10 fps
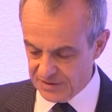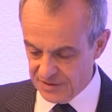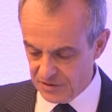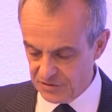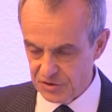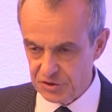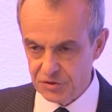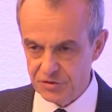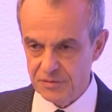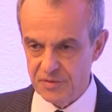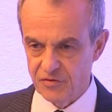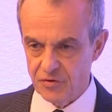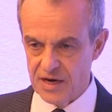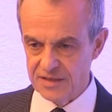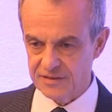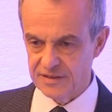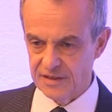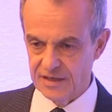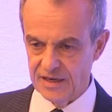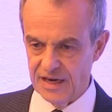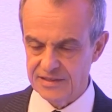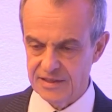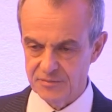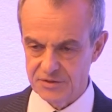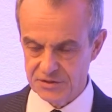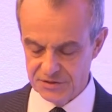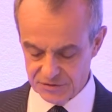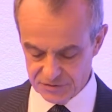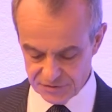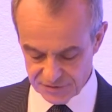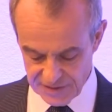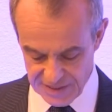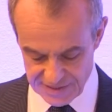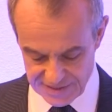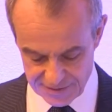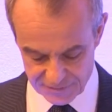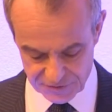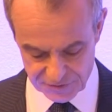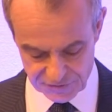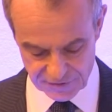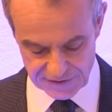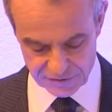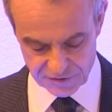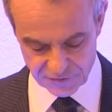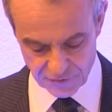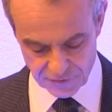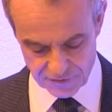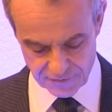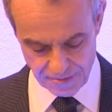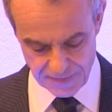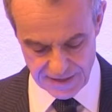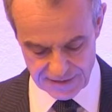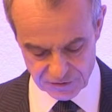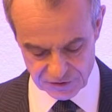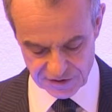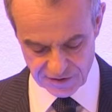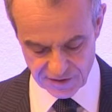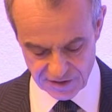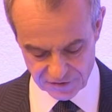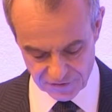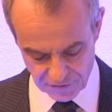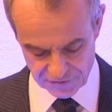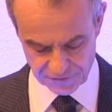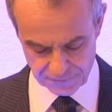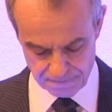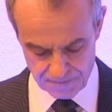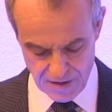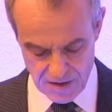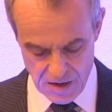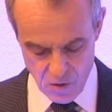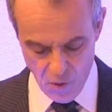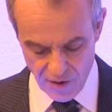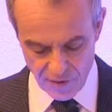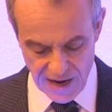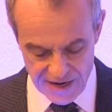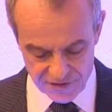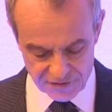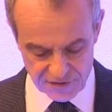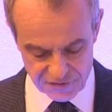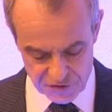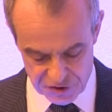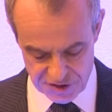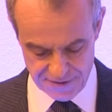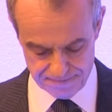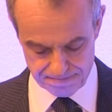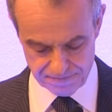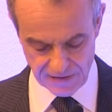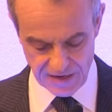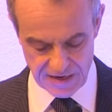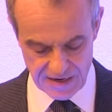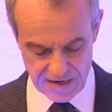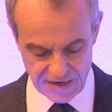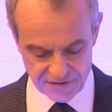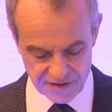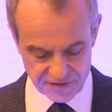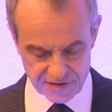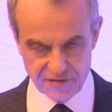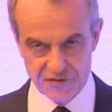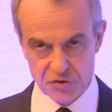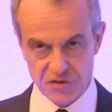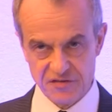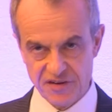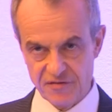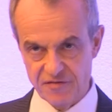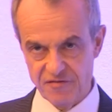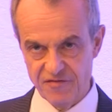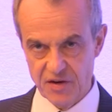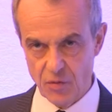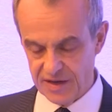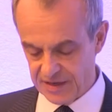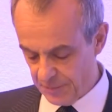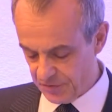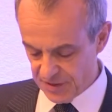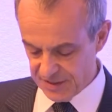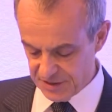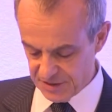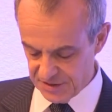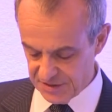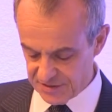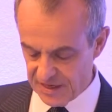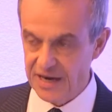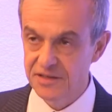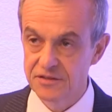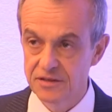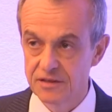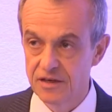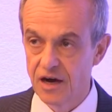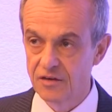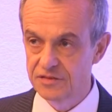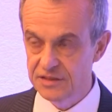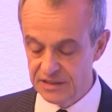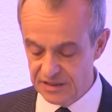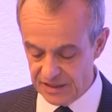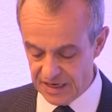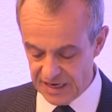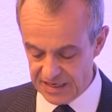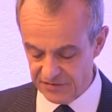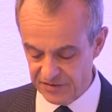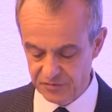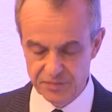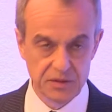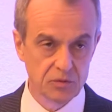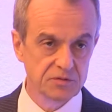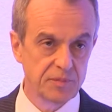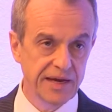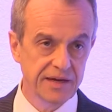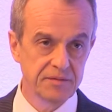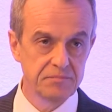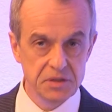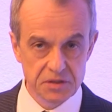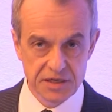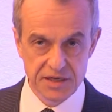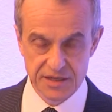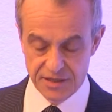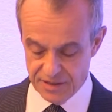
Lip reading: cut the long story short, before asking Adam to come to the floor to share his thoughts, where lies the future? I think that the future is very, very well encapsulated in the title of the IFSB World Bank book